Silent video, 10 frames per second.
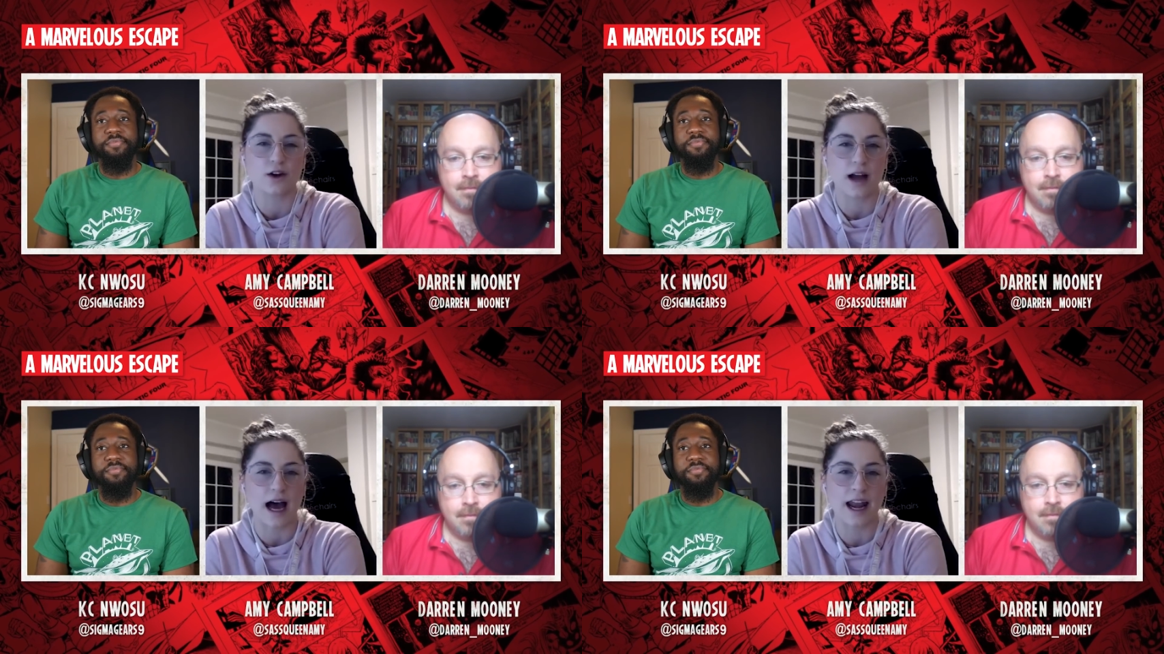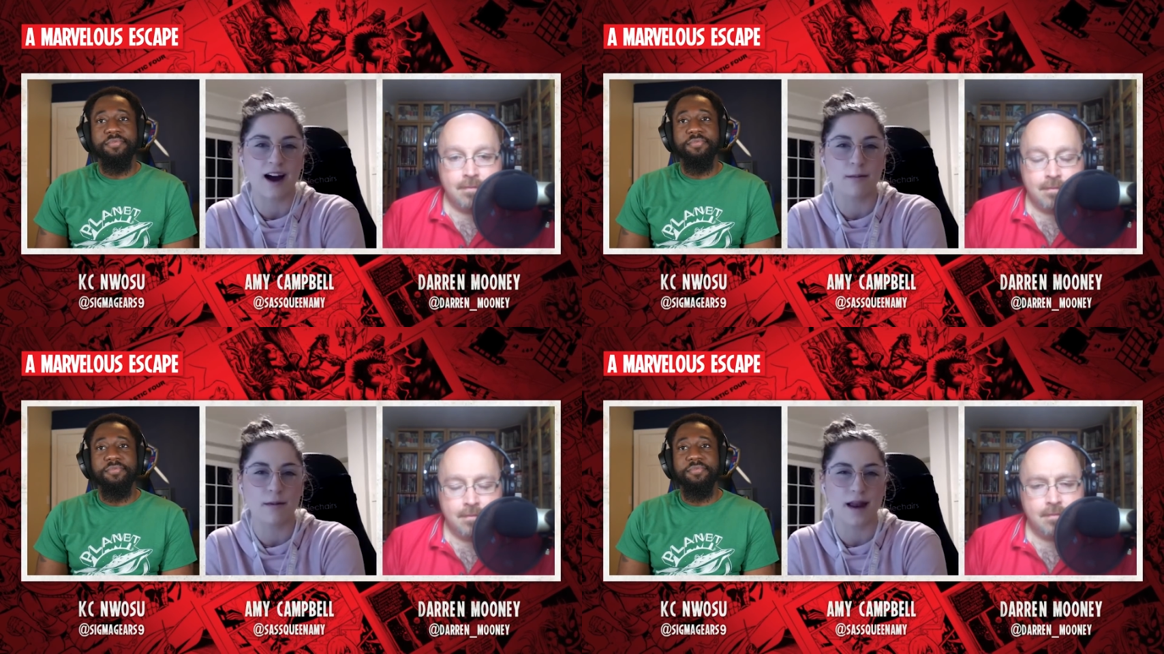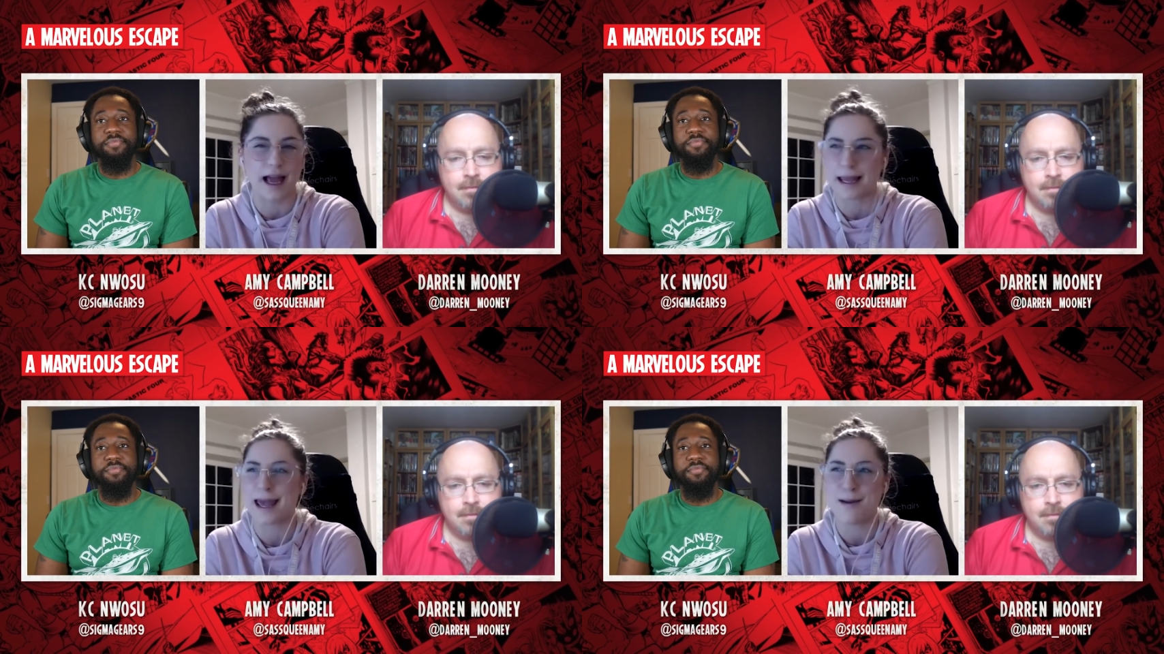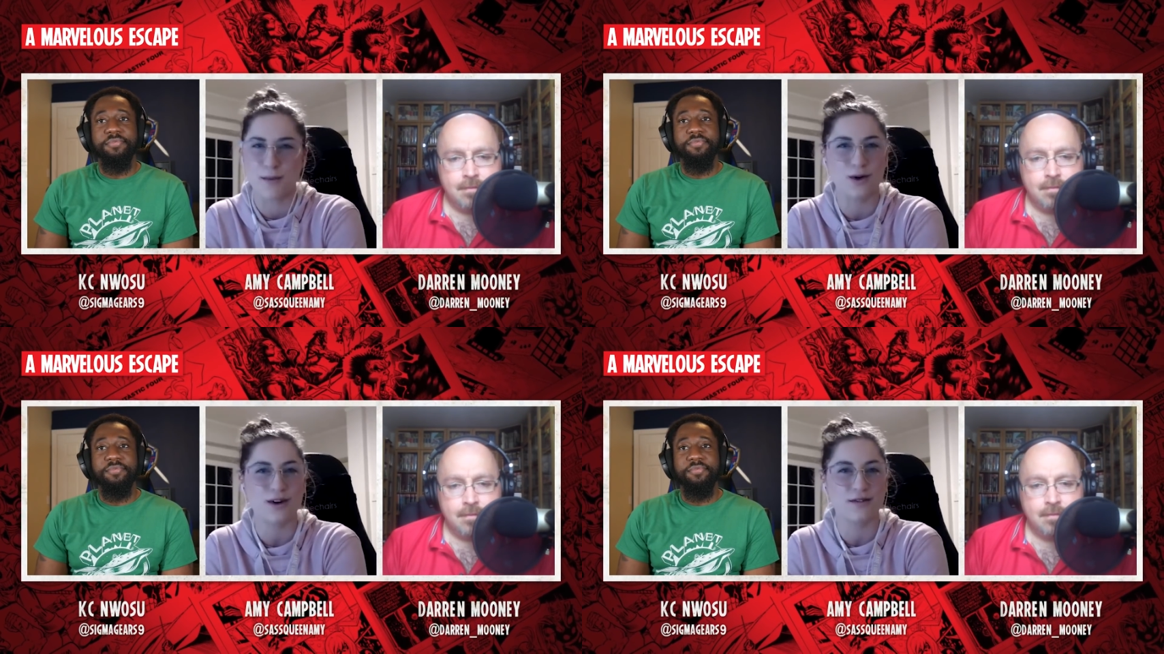Speaker 1: you can't help but be like, yeah,
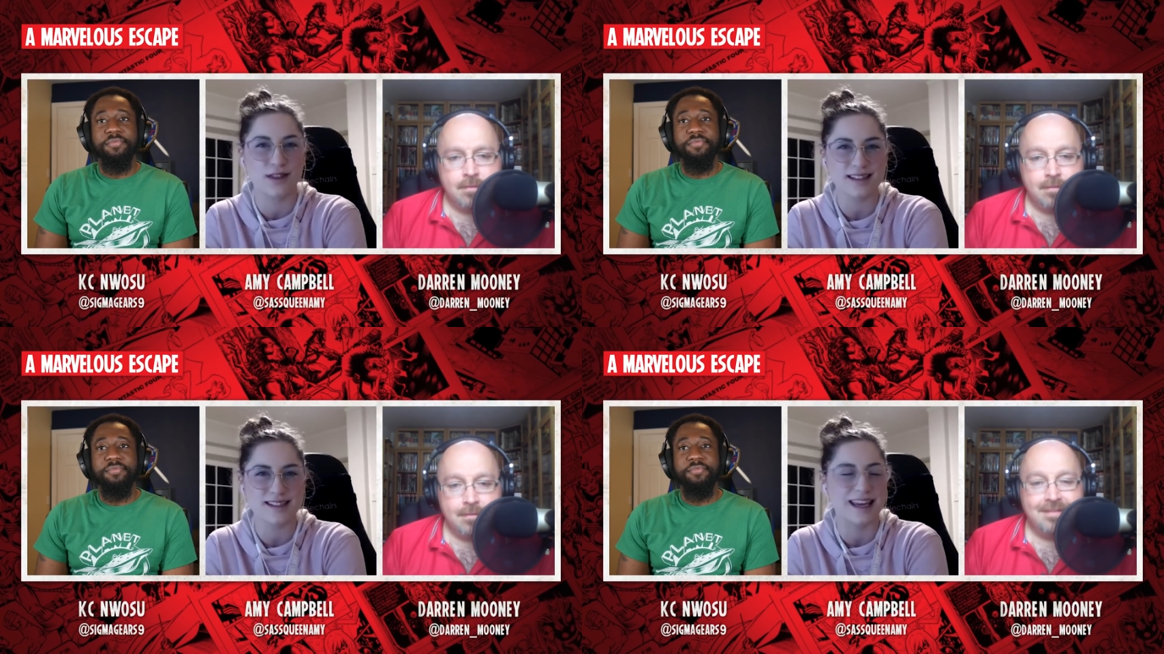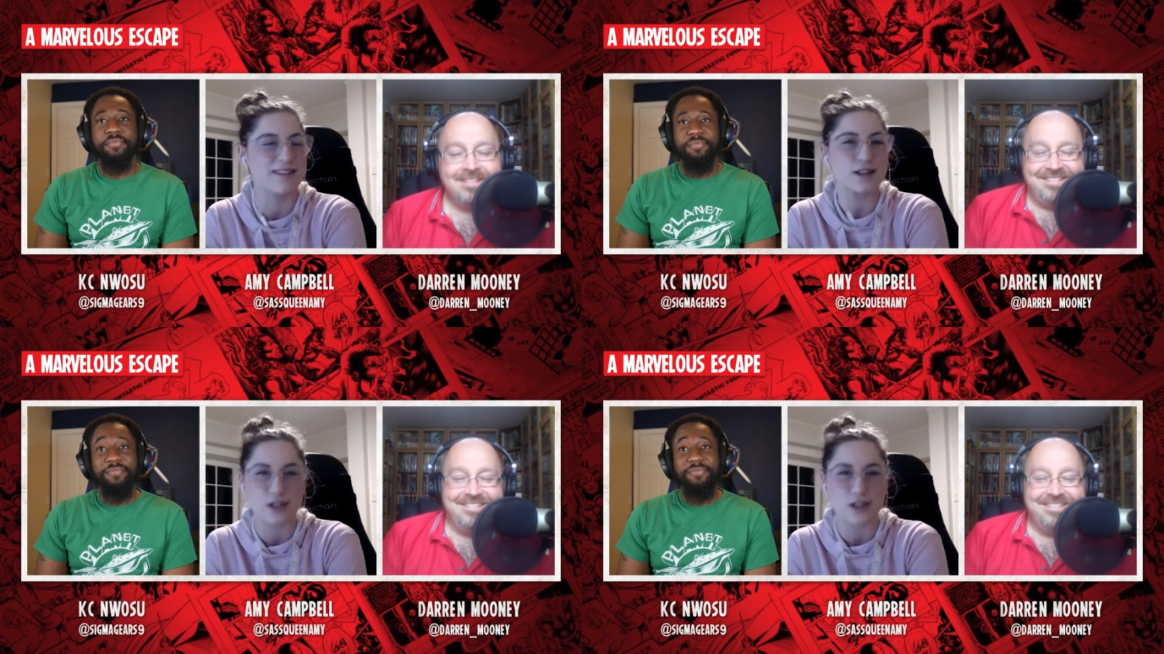more of this, give it